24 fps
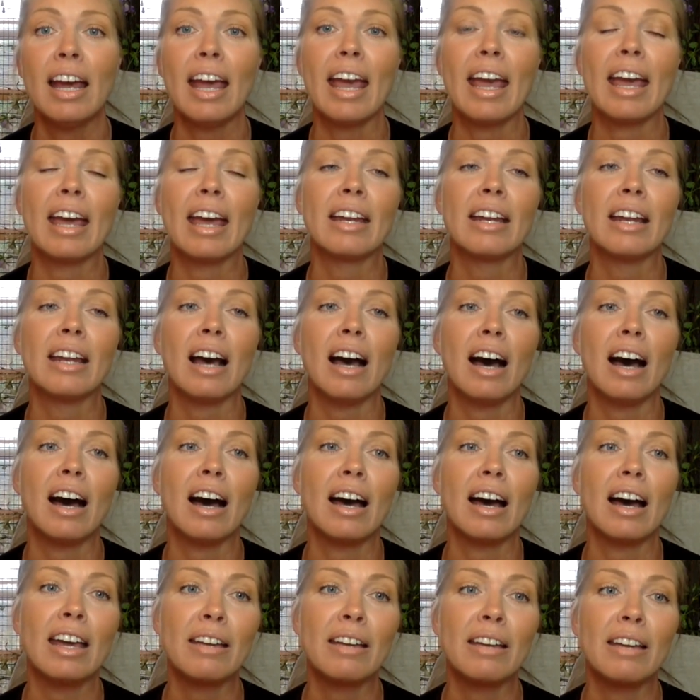And
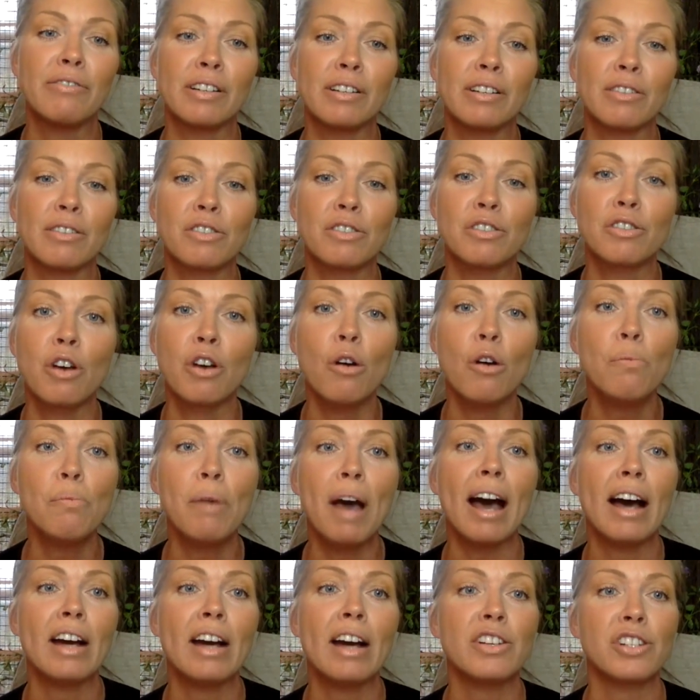I feel so
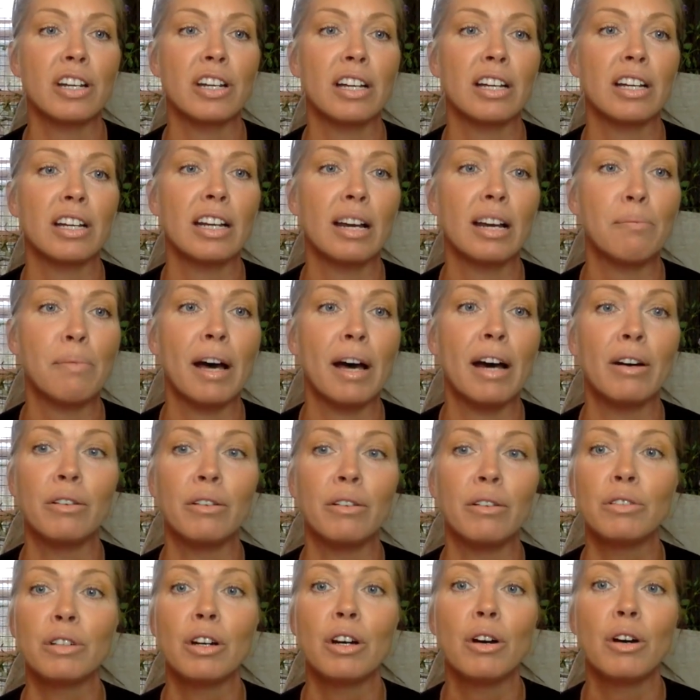passionate
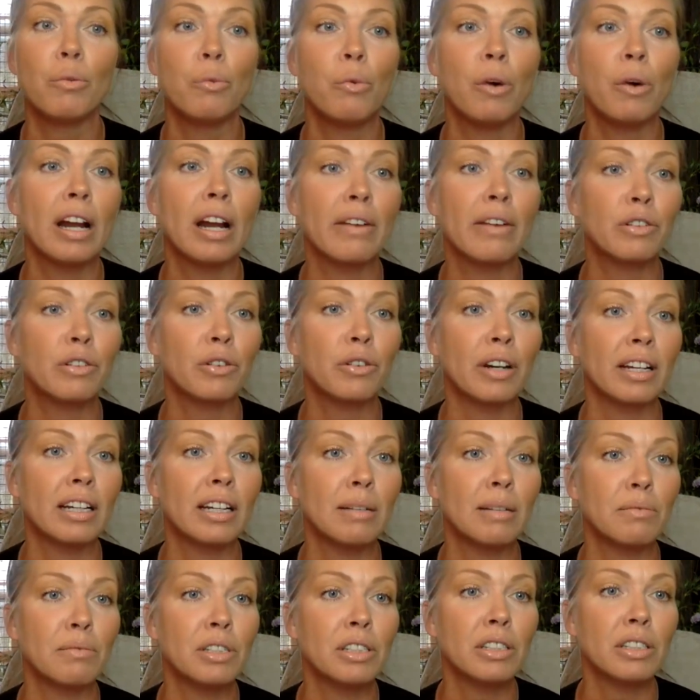about what I've created.
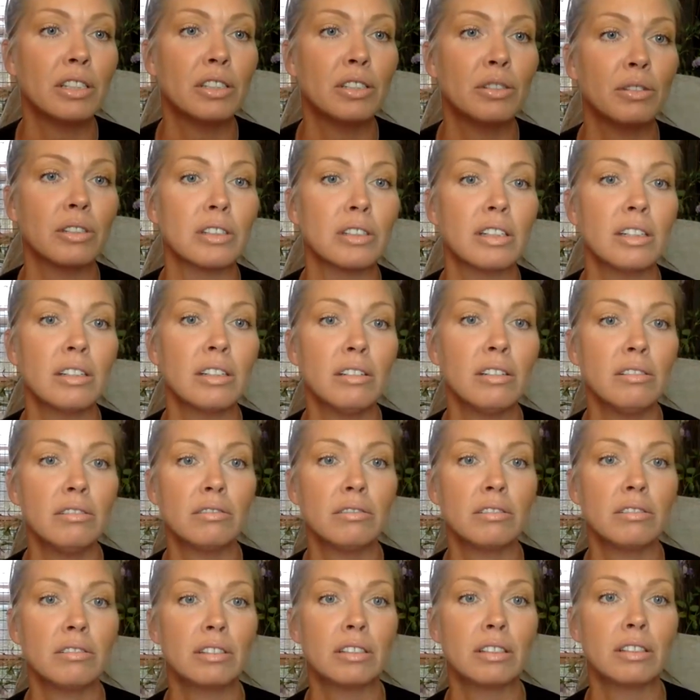I'm just going to do a little,
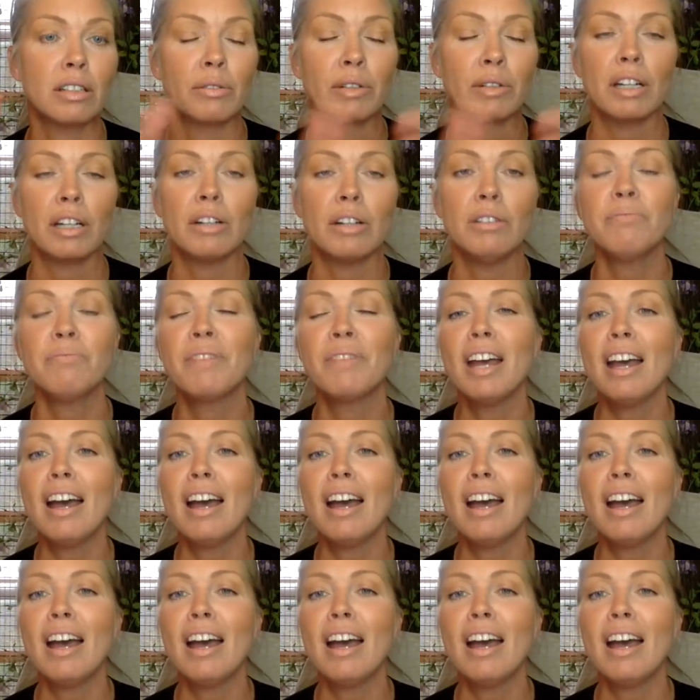there we go.